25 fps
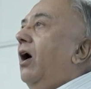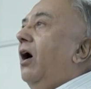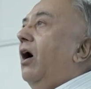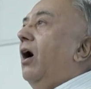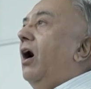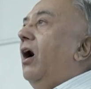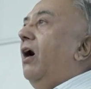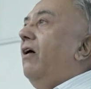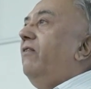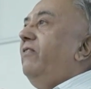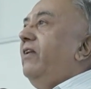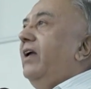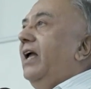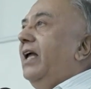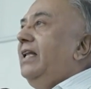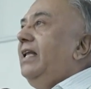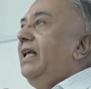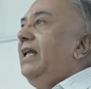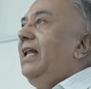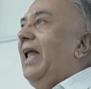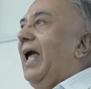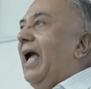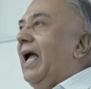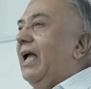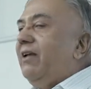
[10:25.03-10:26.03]
of any
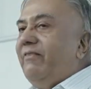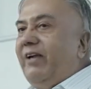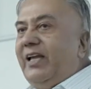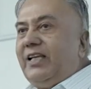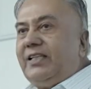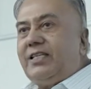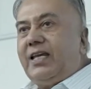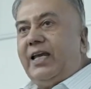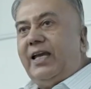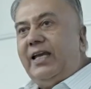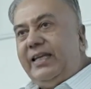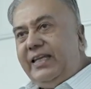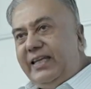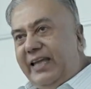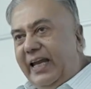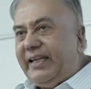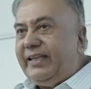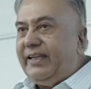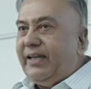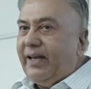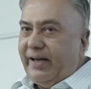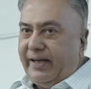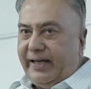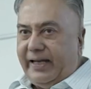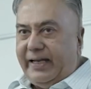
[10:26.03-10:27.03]
language yet
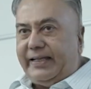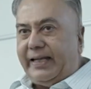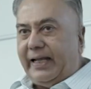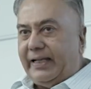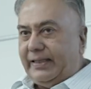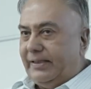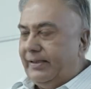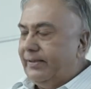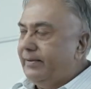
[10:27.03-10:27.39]
written.